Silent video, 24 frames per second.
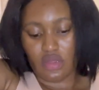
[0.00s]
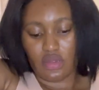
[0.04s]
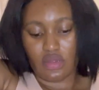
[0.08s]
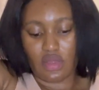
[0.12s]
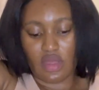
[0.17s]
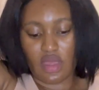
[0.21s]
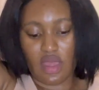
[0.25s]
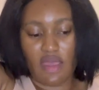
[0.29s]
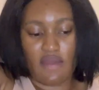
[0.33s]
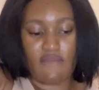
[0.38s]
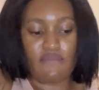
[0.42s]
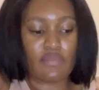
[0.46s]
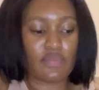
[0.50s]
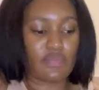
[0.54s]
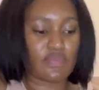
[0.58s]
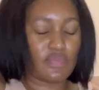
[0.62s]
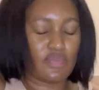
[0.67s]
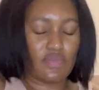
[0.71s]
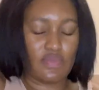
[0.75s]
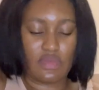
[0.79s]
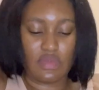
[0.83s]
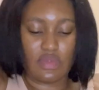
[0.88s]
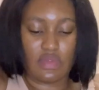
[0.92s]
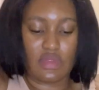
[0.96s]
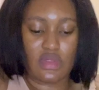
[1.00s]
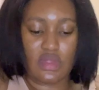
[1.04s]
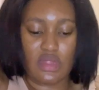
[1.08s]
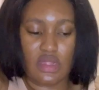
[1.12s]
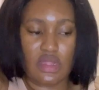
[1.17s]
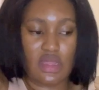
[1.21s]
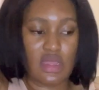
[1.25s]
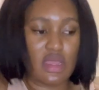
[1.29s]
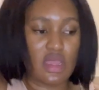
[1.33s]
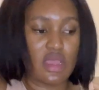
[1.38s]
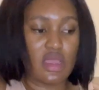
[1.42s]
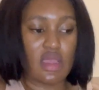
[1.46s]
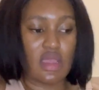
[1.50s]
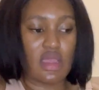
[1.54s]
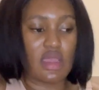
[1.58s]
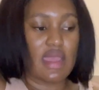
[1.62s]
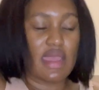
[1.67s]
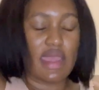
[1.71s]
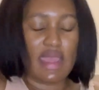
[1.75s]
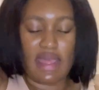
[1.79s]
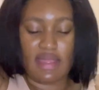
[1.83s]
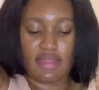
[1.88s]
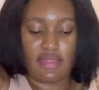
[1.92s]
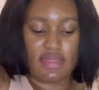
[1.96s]
Okay.
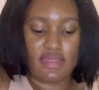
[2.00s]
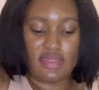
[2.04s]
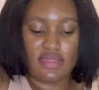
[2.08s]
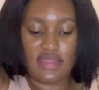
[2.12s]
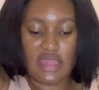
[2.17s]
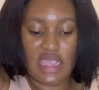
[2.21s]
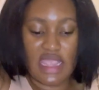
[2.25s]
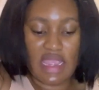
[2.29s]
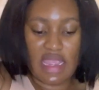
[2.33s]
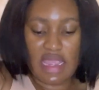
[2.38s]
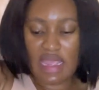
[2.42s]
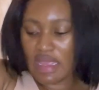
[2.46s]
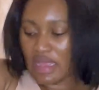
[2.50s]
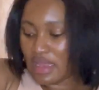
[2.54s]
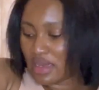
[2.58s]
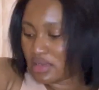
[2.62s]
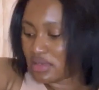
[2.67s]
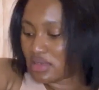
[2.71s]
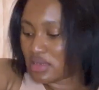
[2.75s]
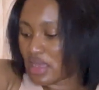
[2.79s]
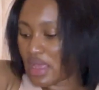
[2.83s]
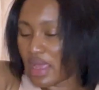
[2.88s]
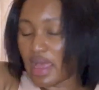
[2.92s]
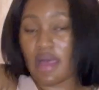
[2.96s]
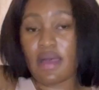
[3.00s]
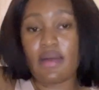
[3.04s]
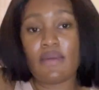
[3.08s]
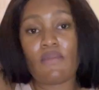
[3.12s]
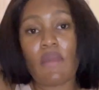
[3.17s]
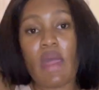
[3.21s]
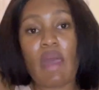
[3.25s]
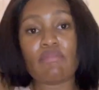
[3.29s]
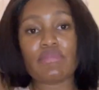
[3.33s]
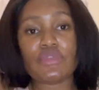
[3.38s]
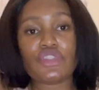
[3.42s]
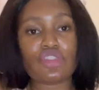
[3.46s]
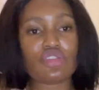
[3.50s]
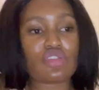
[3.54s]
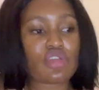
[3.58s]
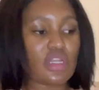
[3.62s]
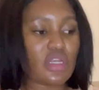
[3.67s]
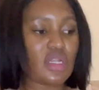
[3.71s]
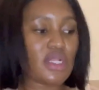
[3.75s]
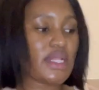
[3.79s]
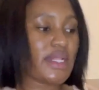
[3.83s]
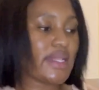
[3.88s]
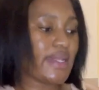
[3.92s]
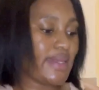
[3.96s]
And then I'm just
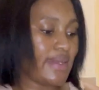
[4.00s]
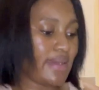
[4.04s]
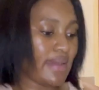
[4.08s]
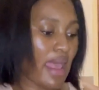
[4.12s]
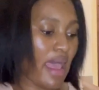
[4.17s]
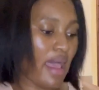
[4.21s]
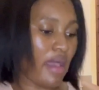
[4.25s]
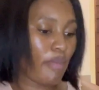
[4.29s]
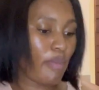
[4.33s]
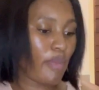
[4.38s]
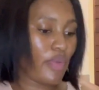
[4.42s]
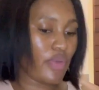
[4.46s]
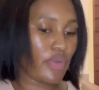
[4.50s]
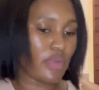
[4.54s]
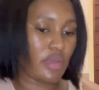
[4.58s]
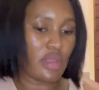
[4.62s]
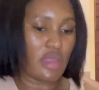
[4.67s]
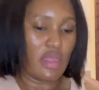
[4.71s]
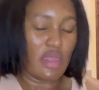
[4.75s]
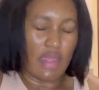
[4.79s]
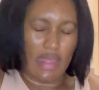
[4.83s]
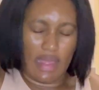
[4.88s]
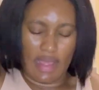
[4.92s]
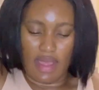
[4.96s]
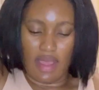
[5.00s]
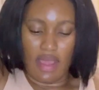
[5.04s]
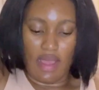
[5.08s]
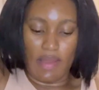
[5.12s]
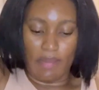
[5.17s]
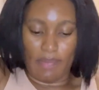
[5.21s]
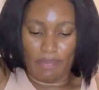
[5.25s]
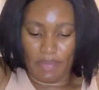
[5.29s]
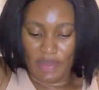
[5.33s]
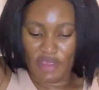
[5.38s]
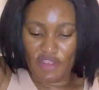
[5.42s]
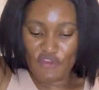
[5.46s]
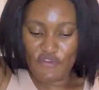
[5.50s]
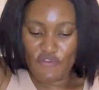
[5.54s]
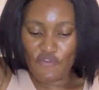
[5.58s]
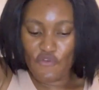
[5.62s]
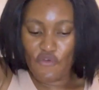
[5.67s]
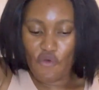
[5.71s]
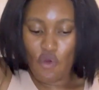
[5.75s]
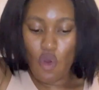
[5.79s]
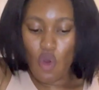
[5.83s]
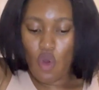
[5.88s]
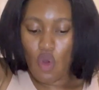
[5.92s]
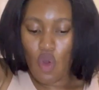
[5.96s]
gonna clean up
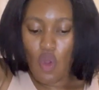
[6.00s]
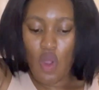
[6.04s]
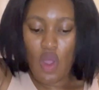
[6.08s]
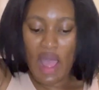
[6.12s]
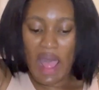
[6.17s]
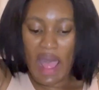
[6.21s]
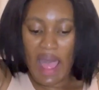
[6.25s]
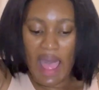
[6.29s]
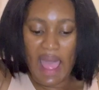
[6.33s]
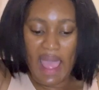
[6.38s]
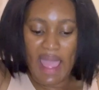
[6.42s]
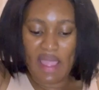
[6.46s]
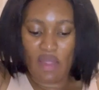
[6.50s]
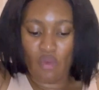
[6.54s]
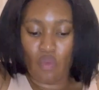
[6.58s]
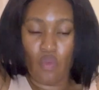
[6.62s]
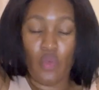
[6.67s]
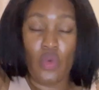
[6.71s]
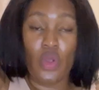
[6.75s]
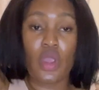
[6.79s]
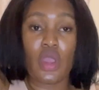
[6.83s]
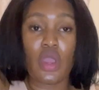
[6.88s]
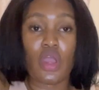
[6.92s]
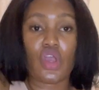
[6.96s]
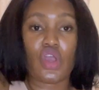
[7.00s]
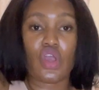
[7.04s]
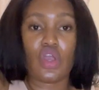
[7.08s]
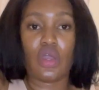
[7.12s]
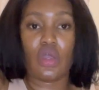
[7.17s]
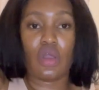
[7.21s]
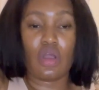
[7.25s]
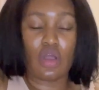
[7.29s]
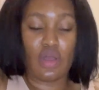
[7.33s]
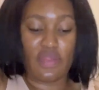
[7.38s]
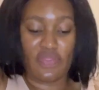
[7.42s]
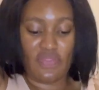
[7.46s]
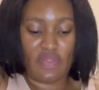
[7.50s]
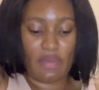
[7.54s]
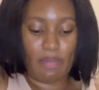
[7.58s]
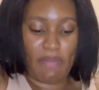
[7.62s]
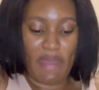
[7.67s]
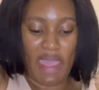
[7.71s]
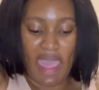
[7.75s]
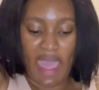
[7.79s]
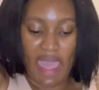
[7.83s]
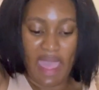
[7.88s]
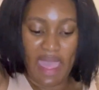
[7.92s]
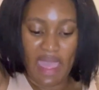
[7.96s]
before I work on the
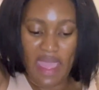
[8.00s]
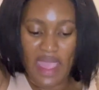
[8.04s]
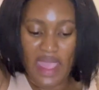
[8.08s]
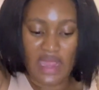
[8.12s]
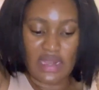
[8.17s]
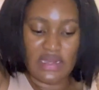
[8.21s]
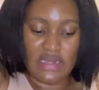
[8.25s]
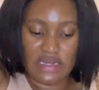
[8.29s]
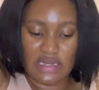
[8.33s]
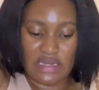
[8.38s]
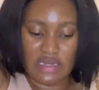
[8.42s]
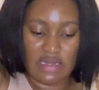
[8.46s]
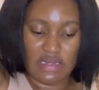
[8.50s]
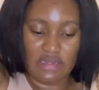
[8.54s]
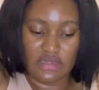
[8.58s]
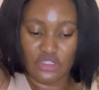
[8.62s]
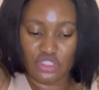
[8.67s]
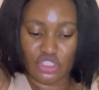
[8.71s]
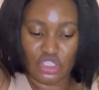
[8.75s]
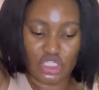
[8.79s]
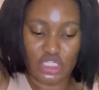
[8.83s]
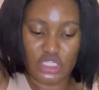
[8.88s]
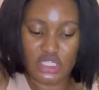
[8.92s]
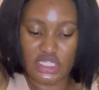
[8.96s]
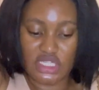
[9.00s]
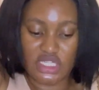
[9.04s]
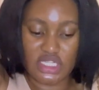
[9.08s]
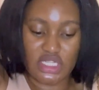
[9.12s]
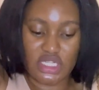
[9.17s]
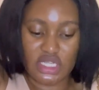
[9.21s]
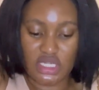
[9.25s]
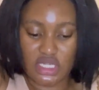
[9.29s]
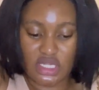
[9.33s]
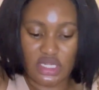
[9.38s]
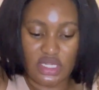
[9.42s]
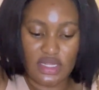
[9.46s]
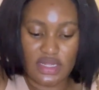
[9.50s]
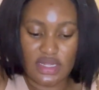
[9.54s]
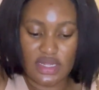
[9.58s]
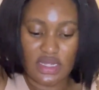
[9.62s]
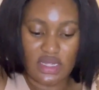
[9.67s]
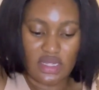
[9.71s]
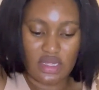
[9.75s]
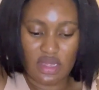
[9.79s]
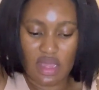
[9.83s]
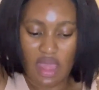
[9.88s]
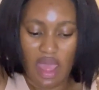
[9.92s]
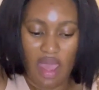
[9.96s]
pan and just,
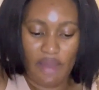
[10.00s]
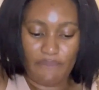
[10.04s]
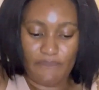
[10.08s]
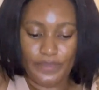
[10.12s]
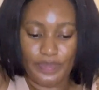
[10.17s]
yeah,